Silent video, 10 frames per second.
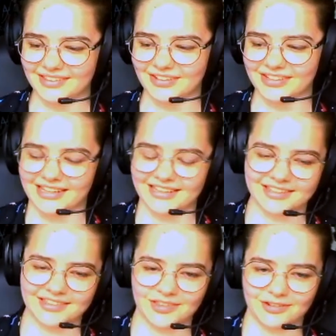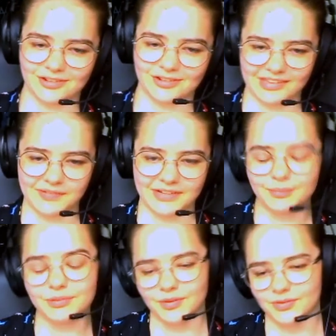There are like 37
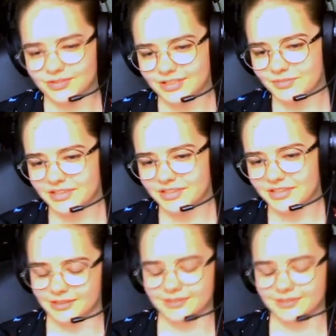episodes or something. So